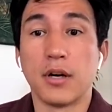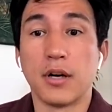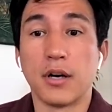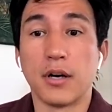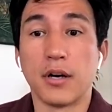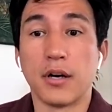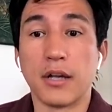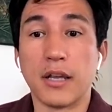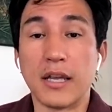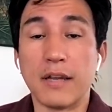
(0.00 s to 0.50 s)

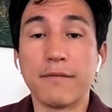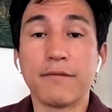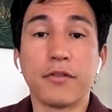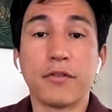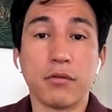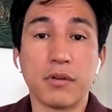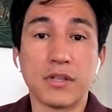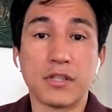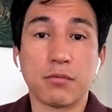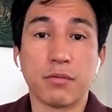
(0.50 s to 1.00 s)
uh,
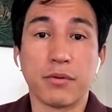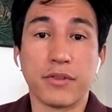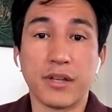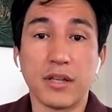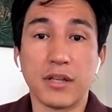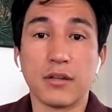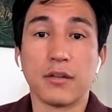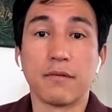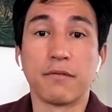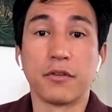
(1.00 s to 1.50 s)
influence
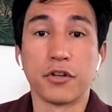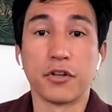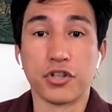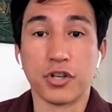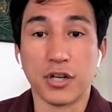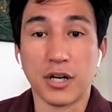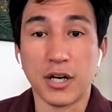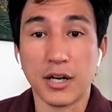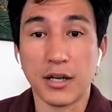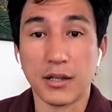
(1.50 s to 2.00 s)
within the
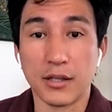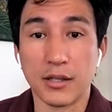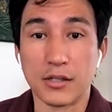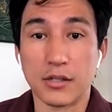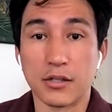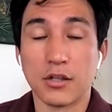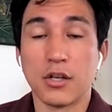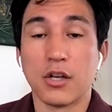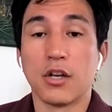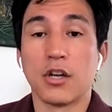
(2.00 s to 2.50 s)
Virgin
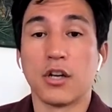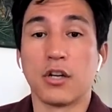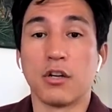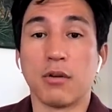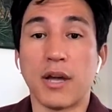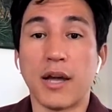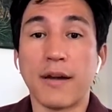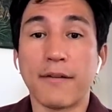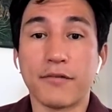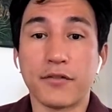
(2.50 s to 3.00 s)
Islands.
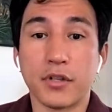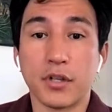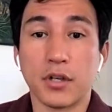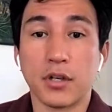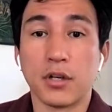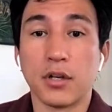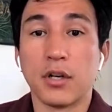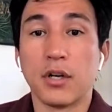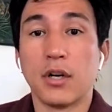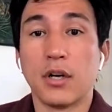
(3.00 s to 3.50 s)
You know,
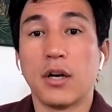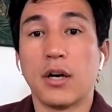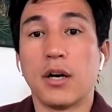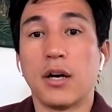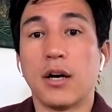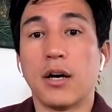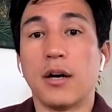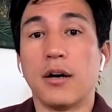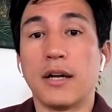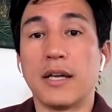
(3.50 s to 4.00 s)
after
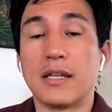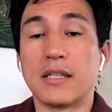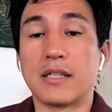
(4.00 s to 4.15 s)
uh,